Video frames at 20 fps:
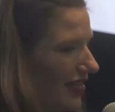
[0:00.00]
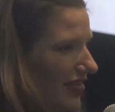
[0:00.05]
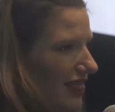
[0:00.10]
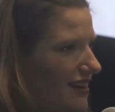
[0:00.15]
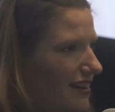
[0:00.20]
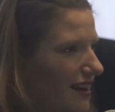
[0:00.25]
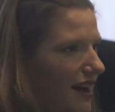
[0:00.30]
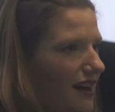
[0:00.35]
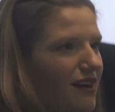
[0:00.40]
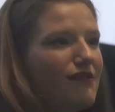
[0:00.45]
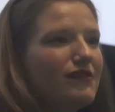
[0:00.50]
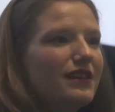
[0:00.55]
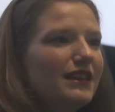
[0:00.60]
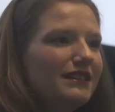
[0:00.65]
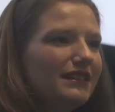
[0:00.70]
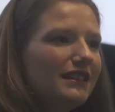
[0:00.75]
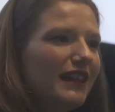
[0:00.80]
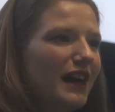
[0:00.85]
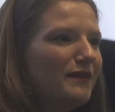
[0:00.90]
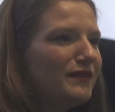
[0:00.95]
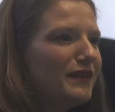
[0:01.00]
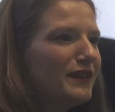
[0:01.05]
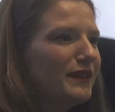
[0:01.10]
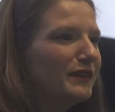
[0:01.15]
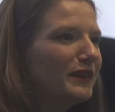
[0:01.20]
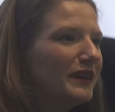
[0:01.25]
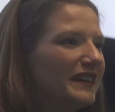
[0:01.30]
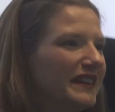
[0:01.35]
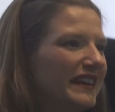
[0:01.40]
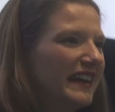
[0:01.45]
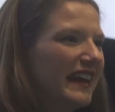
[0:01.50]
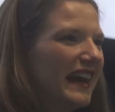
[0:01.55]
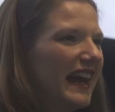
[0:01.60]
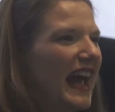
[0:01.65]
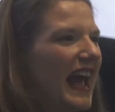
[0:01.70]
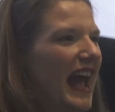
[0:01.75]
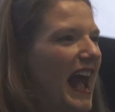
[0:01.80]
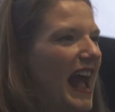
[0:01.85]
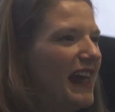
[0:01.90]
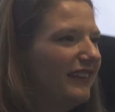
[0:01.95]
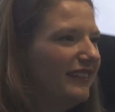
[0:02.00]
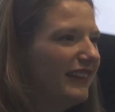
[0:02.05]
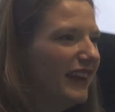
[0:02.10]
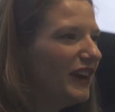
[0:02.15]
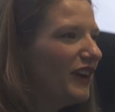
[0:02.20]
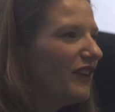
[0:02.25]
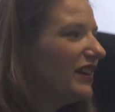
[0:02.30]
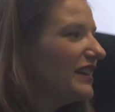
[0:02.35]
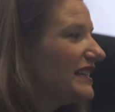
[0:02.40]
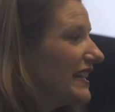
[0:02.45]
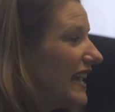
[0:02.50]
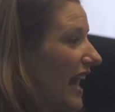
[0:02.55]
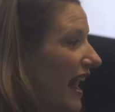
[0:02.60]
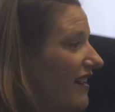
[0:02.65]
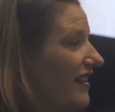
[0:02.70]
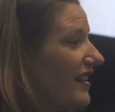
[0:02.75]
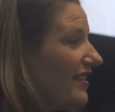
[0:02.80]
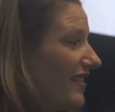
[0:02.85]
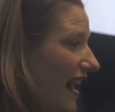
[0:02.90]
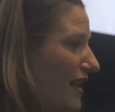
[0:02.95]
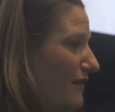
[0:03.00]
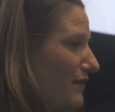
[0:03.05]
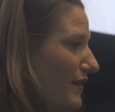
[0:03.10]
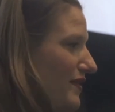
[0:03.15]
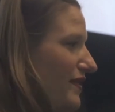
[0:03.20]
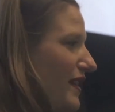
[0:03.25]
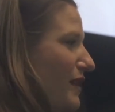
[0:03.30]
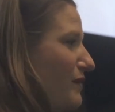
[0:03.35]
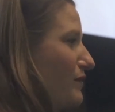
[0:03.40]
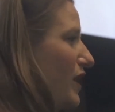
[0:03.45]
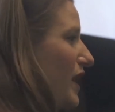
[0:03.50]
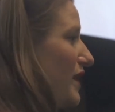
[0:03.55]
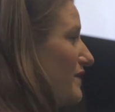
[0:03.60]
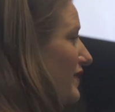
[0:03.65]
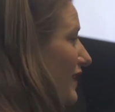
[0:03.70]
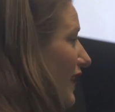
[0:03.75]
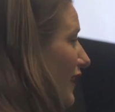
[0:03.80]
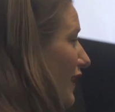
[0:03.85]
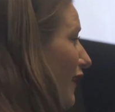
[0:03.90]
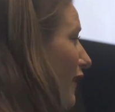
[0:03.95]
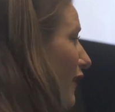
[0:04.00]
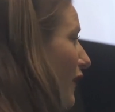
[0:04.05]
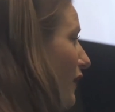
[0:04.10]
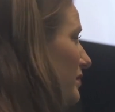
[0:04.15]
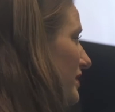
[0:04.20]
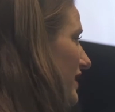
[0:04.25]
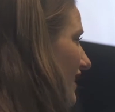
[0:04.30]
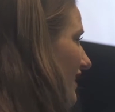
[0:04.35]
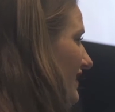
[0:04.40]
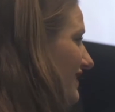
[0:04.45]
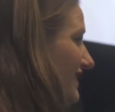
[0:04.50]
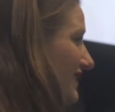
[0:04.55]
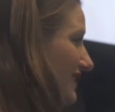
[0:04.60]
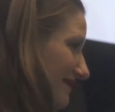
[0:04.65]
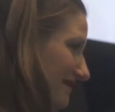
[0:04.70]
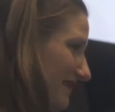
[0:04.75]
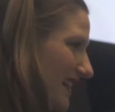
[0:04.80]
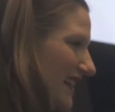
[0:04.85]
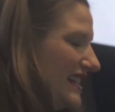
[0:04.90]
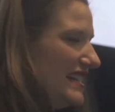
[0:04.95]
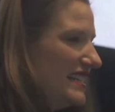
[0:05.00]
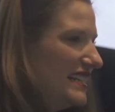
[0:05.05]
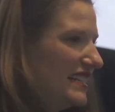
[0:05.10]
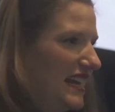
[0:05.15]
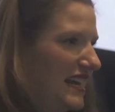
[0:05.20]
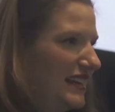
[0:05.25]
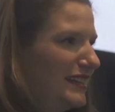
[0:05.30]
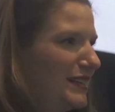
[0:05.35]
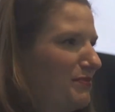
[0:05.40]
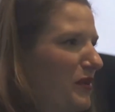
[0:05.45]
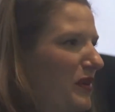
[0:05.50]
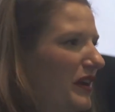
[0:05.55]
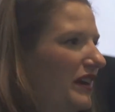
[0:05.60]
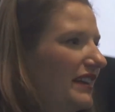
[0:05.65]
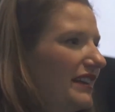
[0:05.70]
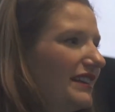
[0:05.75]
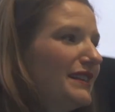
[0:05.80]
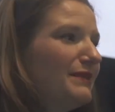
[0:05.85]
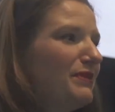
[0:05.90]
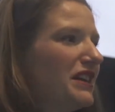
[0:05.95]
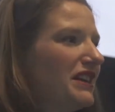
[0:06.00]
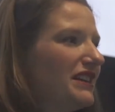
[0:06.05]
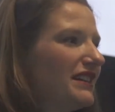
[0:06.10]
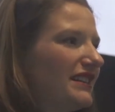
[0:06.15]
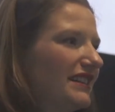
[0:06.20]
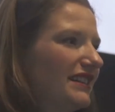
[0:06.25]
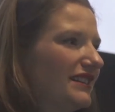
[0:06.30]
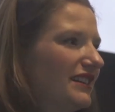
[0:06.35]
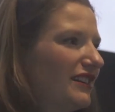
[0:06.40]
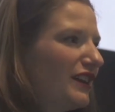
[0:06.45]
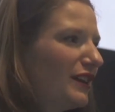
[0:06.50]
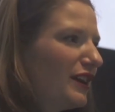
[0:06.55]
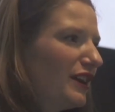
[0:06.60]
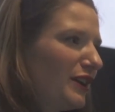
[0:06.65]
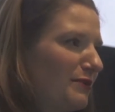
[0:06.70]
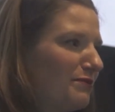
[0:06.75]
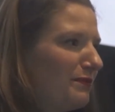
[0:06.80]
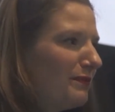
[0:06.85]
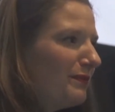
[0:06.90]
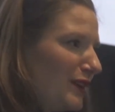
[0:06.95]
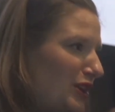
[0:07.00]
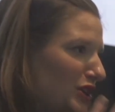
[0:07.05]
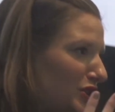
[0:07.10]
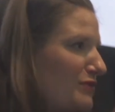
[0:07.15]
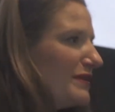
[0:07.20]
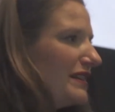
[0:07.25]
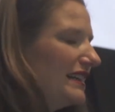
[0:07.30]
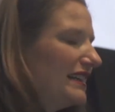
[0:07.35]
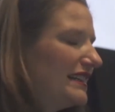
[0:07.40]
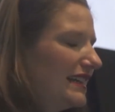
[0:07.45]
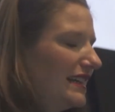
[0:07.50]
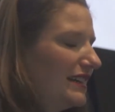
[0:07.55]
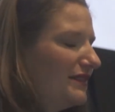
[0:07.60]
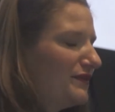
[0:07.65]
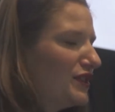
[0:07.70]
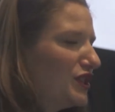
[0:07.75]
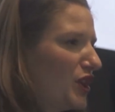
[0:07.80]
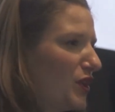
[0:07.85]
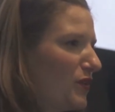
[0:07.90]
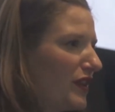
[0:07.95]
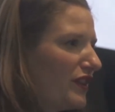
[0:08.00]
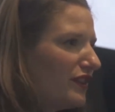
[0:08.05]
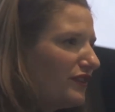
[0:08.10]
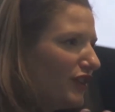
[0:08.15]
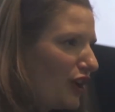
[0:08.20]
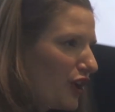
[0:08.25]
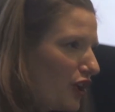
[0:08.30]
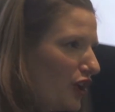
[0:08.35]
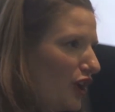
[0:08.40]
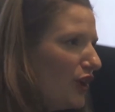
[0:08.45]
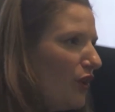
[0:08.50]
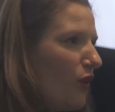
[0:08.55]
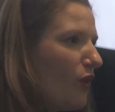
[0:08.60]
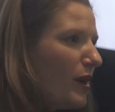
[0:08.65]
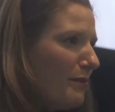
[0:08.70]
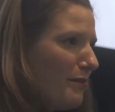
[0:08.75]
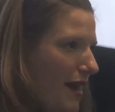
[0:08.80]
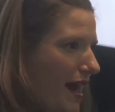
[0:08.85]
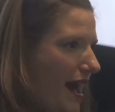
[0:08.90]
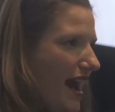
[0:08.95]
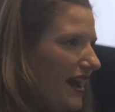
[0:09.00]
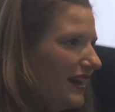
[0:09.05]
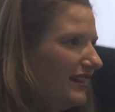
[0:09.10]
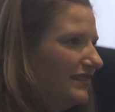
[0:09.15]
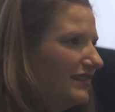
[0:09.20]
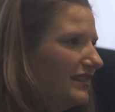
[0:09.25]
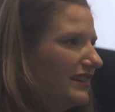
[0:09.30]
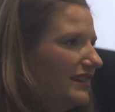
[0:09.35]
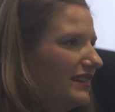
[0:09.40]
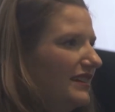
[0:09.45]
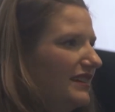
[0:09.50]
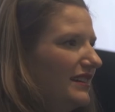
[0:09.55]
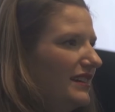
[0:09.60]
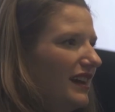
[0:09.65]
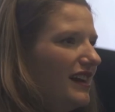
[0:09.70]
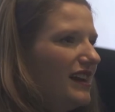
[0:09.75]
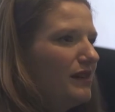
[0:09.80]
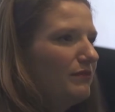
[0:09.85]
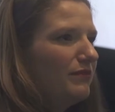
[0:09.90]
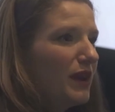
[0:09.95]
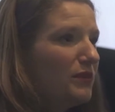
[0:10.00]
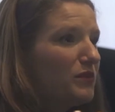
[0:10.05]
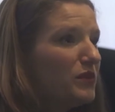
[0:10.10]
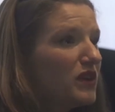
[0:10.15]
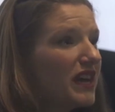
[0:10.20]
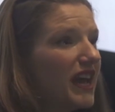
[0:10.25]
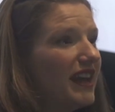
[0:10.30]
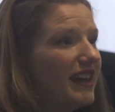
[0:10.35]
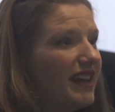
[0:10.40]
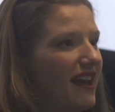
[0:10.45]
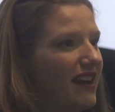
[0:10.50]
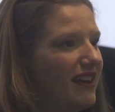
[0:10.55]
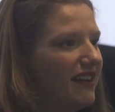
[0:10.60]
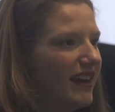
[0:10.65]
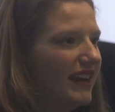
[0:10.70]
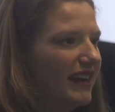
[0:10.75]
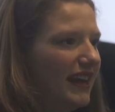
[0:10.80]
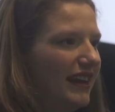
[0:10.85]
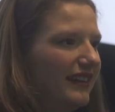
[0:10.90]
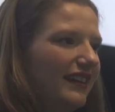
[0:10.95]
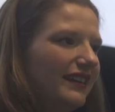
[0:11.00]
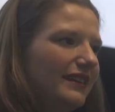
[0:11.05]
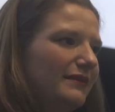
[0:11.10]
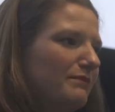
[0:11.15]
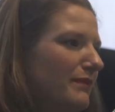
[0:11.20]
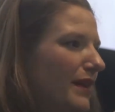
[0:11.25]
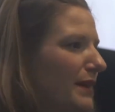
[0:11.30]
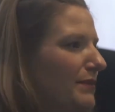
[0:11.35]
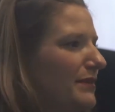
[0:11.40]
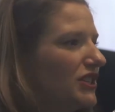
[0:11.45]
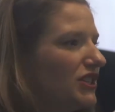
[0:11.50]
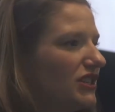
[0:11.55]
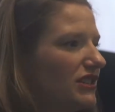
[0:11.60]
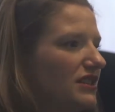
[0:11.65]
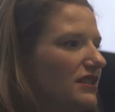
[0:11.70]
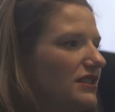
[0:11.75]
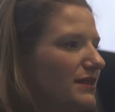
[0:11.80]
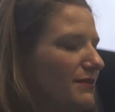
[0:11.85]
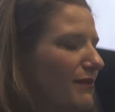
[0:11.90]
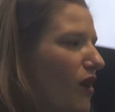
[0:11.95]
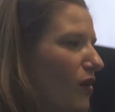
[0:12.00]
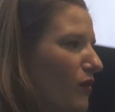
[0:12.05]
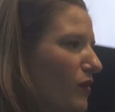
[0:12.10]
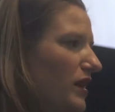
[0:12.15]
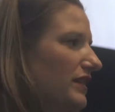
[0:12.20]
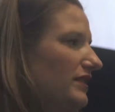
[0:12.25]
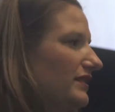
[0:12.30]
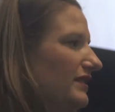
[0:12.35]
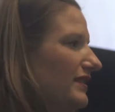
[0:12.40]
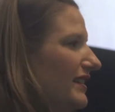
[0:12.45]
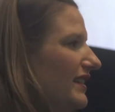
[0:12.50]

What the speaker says: they're not going to love you. And they're going to carry that with them wherever they go because, to Dana's point, experiences are cumulative. So whether they're good or bad, they will get carried. And that may be just a small one,